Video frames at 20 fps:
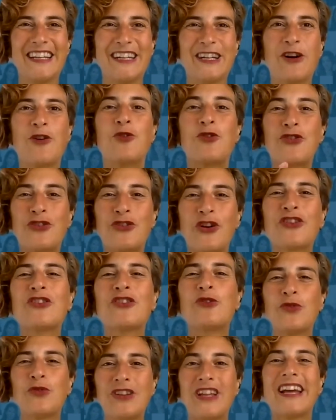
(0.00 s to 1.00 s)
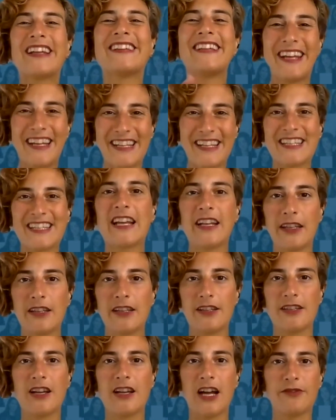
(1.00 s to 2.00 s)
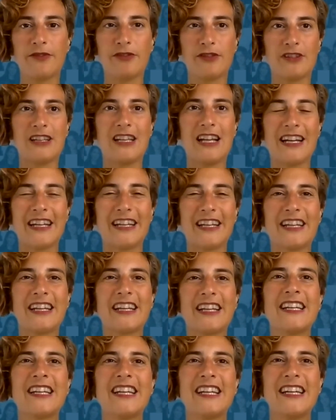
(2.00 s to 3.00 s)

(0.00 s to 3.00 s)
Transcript: or not to that extent I would like.